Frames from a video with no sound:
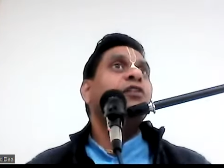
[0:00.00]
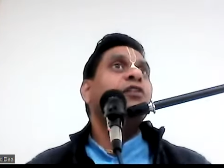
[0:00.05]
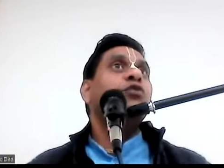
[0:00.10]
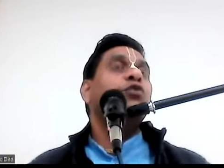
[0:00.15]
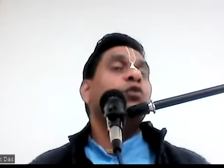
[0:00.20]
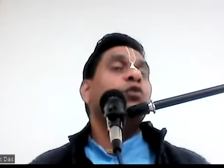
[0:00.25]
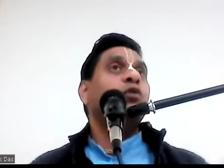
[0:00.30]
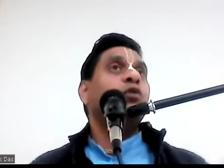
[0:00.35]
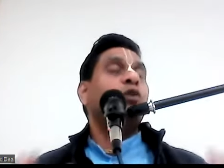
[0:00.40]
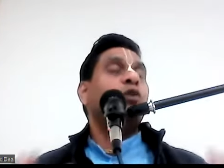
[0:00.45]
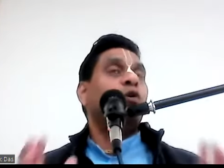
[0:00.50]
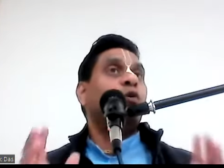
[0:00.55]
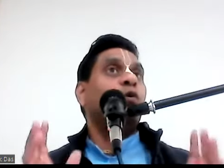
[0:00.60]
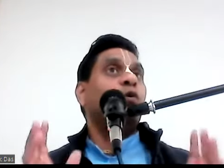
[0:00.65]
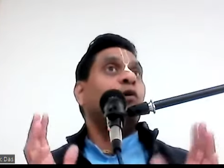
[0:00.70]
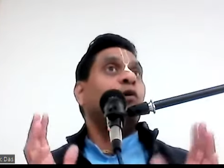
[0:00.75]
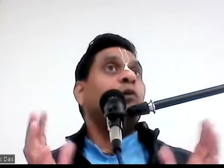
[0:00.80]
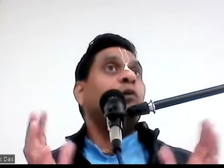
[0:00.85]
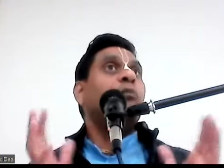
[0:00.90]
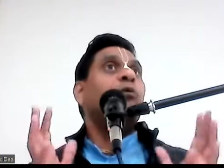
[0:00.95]
So the
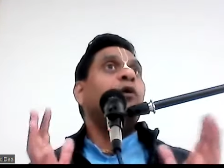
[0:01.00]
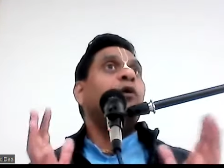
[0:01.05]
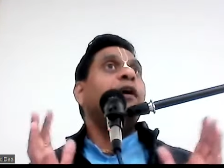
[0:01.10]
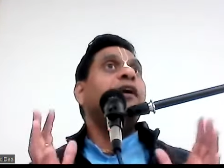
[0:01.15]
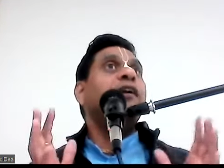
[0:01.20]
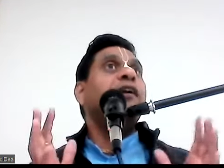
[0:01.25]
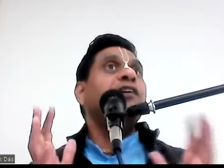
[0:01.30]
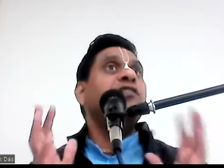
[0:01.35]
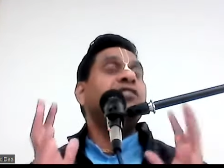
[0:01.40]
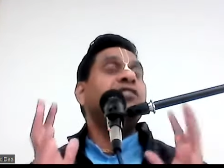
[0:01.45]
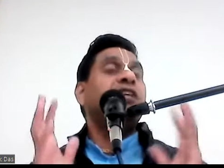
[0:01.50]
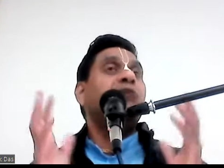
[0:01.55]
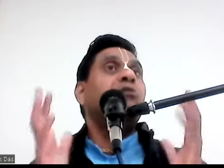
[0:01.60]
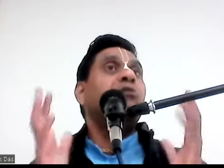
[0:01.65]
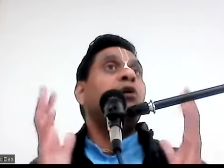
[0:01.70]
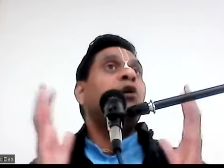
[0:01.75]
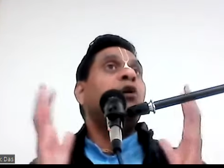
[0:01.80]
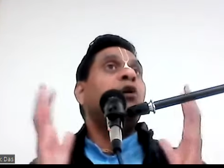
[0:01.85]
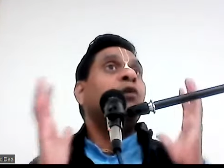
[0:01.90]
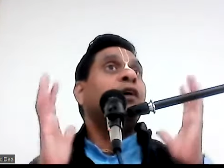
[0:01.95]
whole point is
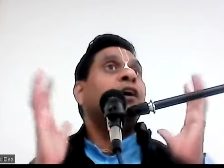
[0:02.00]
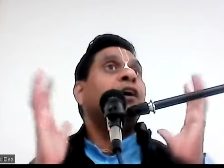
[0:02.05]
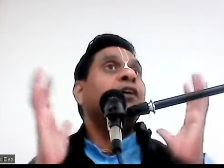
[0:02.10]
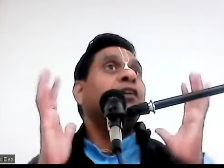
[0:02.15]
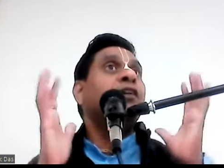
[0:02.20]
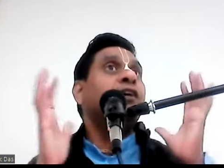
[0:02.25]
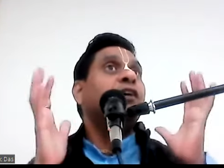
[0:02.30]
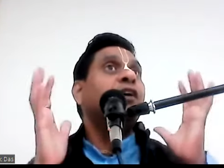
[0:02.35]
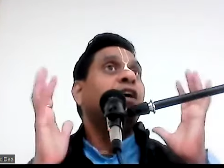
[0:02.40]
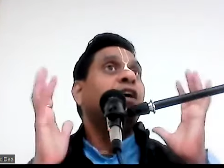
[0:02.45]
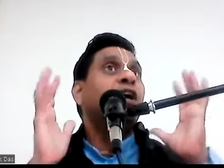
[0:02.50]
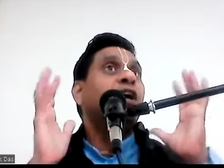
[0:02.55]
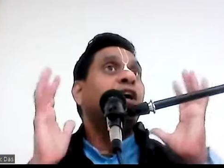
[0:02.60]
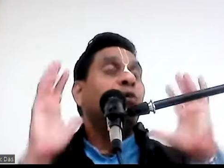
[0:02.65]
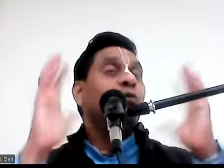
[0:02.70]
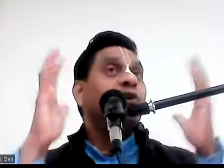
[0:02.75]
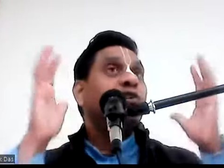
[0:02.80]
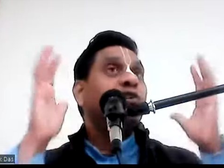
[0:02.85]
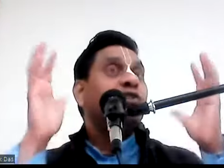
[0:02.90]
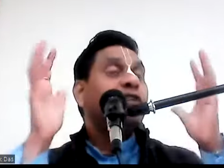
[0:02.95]
somehow or other
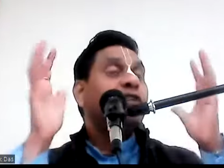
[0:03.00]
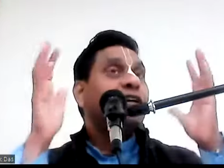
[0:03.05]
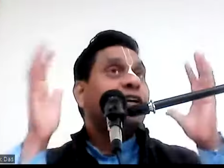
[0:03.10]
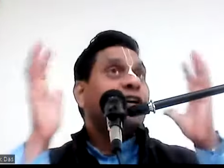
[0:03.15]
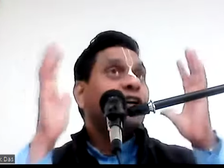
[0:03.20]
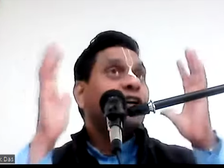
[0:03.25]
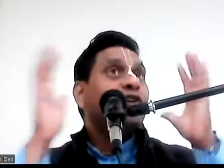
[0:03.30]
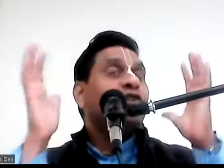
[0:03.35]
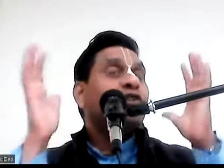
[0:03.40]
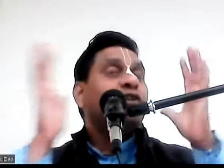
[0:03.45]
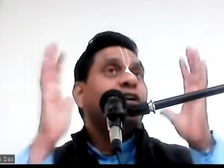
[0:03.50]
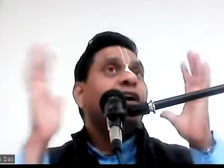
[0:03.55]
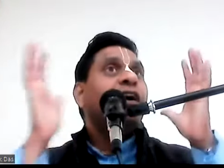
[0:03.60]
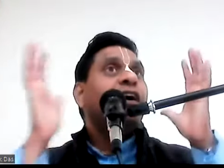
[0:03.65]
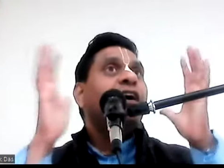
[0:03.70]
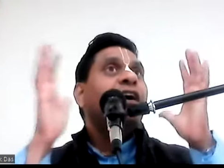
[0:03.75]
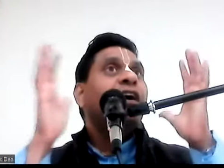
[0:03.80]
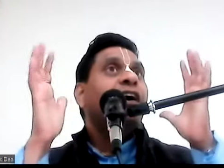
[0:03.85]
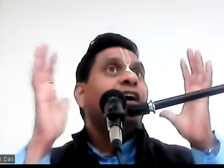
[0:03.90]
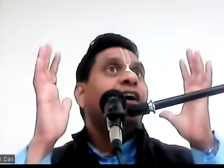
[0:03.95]
we see
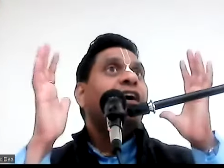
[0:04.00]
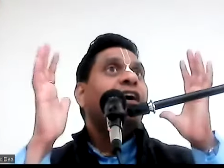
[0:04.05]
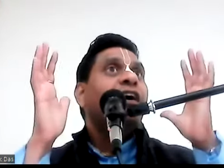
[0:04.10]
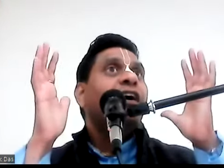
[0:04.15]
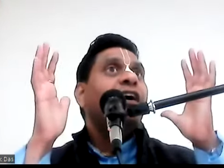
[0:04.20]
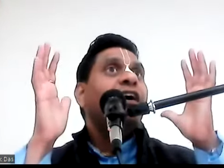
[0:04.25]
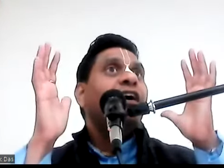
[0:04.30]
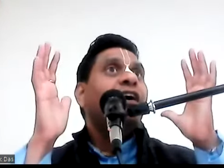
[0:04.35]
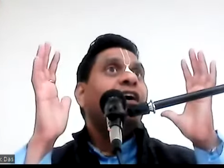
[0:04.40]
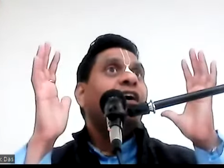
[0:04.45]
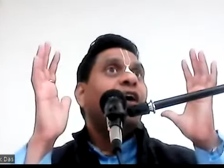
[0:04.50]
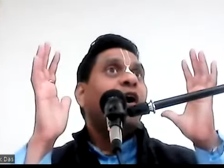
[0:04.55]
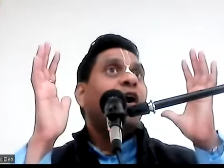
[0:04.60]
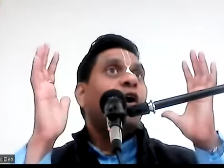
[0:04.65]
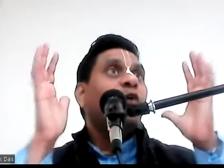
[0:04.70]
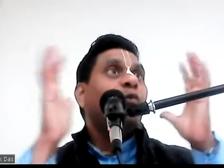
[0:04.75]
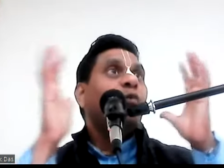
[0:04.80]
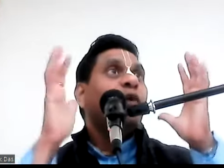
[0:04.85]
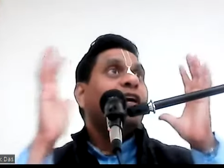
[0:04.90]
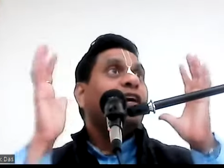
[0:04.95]
Krishna,
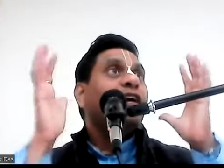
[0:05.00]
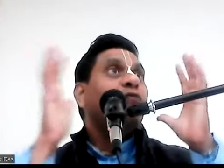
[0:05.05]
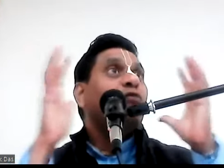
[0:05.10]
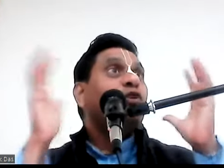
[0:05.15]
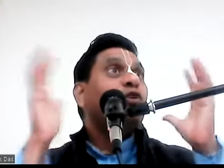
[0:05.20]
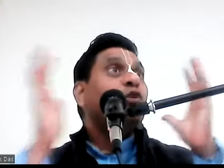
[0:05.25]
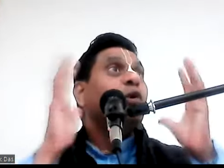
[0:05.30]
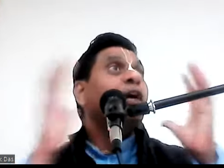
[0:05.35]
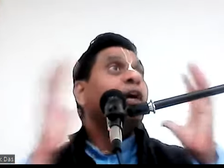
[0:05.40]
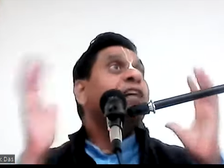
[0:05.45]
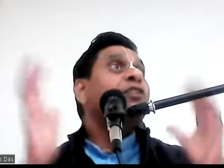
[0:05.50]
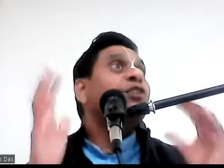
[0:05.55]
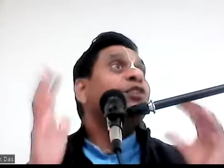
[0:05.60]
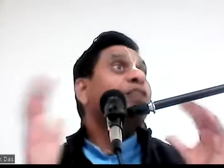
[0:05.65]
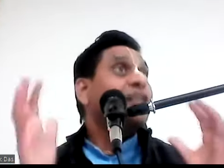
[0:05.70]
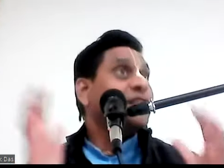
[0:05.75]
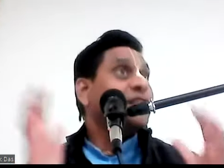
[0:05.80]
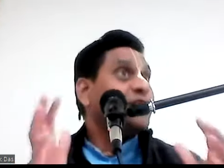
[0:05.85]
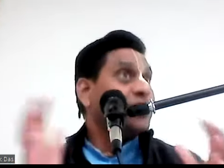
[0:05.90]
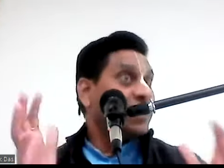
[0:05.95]
or we can visualize
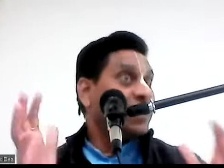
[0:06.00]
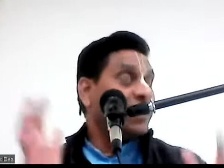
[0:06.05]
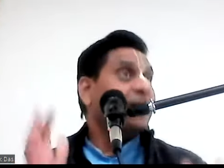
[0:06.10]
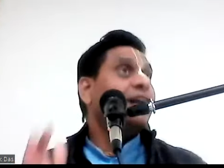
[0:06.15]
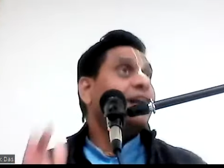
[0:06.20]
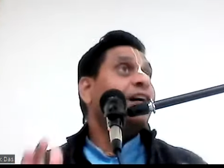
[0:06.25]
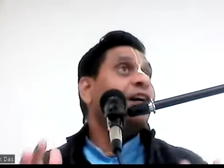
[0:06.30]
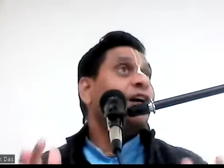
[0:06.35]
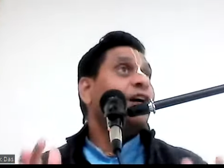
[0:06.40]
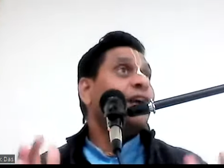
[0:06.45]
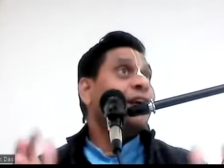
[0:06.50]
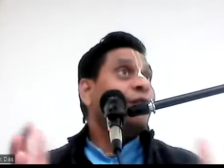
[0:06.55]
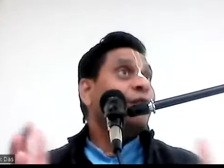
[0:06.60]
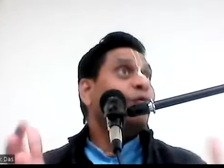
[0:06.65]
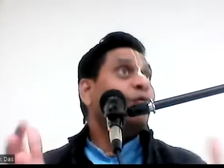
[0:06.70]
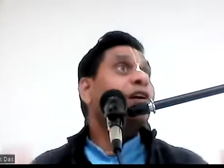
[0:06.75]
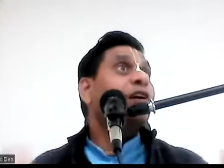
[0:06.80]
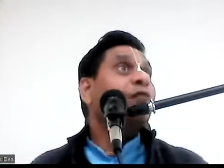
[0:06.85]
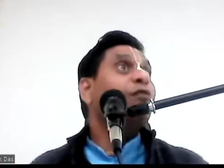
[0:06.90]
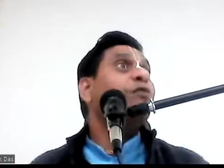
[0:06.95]
Krishna in
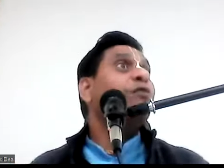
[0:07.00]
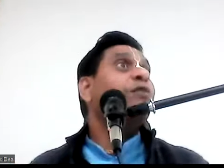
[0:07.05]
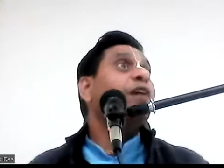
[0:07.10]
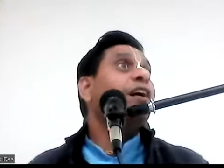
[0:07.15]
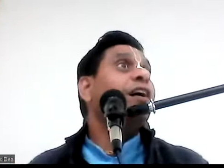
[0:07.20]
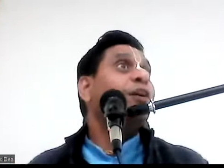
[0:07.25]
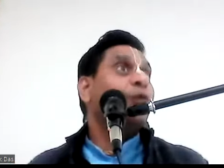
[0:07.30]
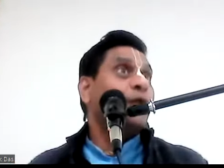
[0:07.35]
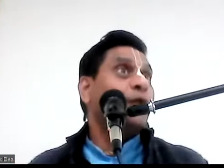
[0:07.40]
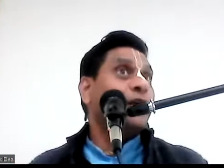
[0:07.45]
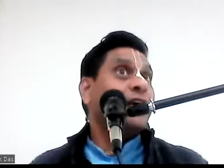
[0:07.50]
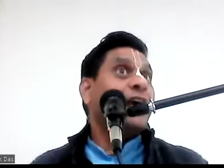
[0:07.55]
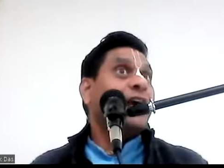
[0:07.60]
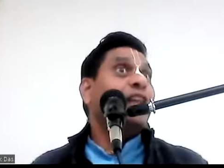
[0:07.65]
whatever we are doing.